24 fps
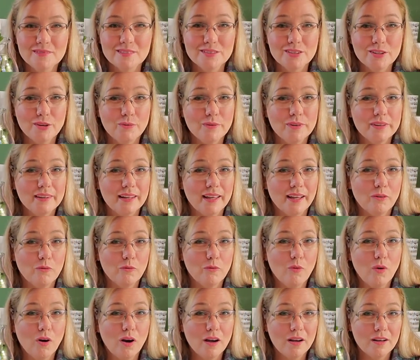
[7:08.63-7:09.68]
So when that
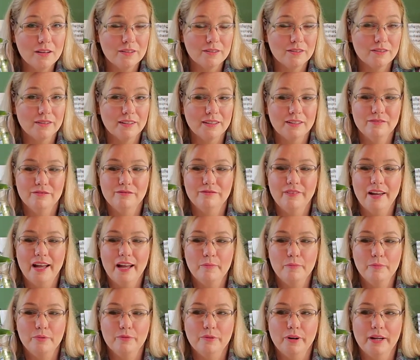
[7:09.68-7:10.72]
water
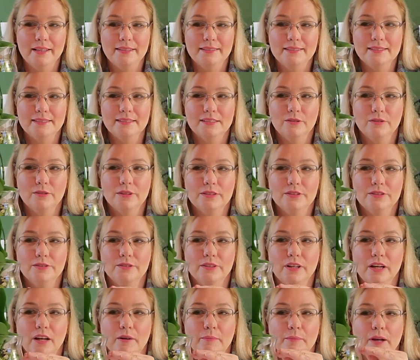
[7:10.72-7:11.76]
evaporates, it's going to
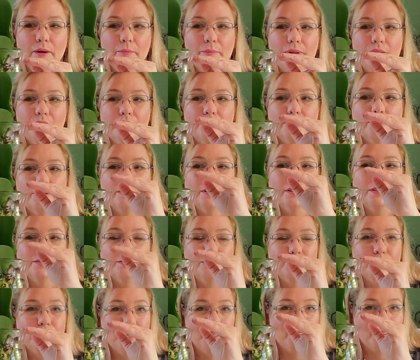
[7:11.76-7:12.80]
come up and it's going
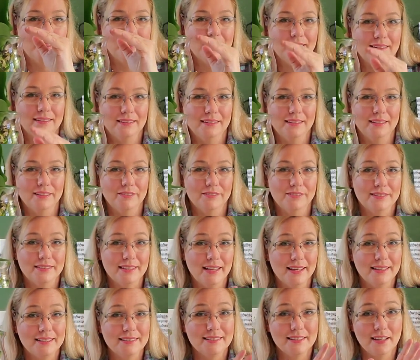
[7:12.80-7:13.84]
to hit the leaves.
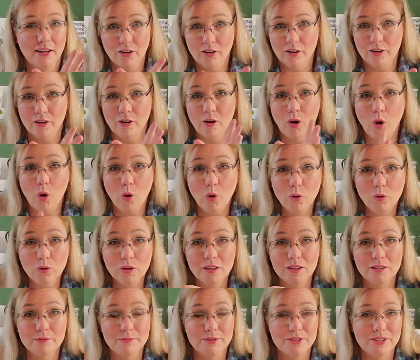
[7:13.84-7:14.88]
That's our
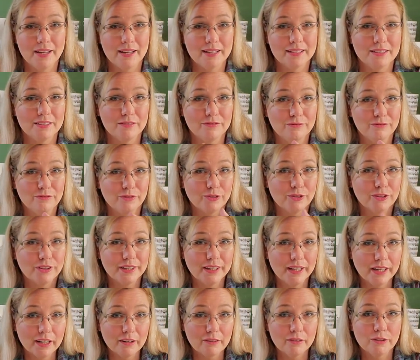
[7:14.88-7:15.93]
whole objective for
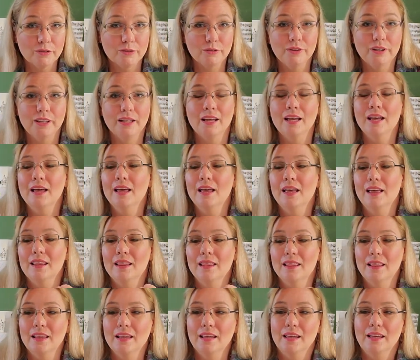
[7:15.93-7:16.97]
narrowing
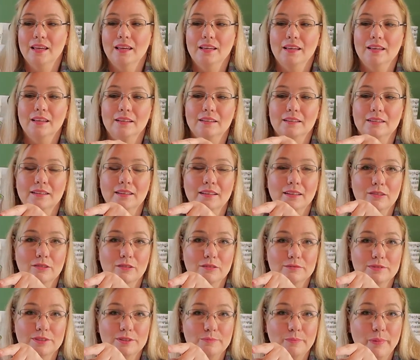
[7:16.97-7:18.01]
the
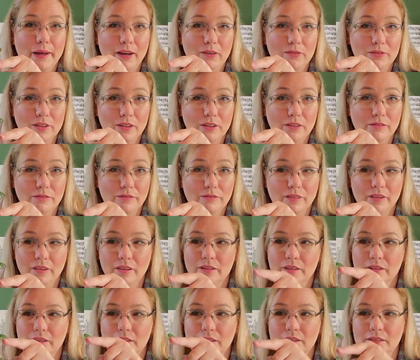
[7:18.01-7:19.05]
spout of
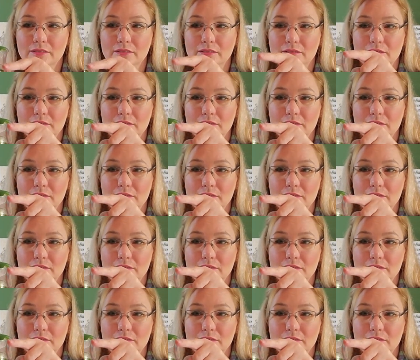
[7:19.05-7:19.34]
the